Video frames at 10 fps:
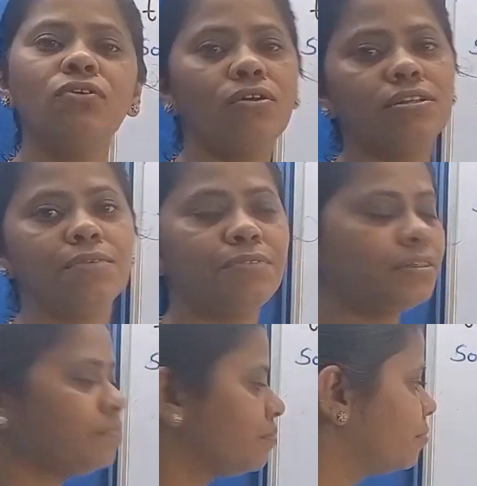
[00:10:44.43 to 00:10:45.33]
concept.
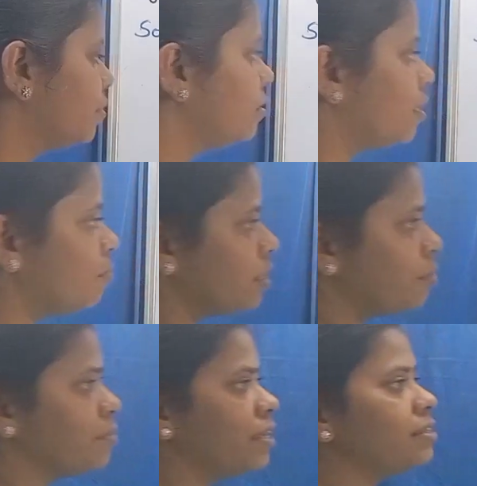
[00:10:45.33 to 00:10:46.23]
Let me
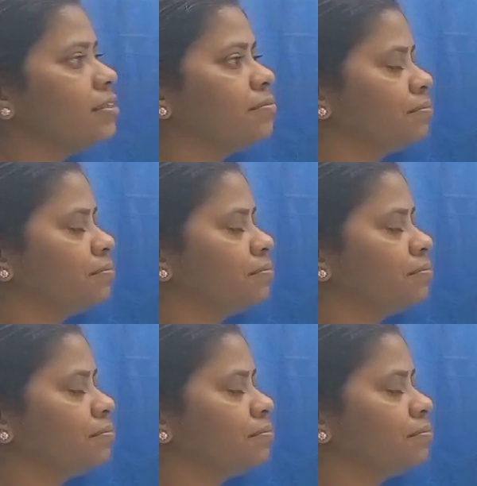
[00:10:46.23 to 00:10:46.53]
rub this.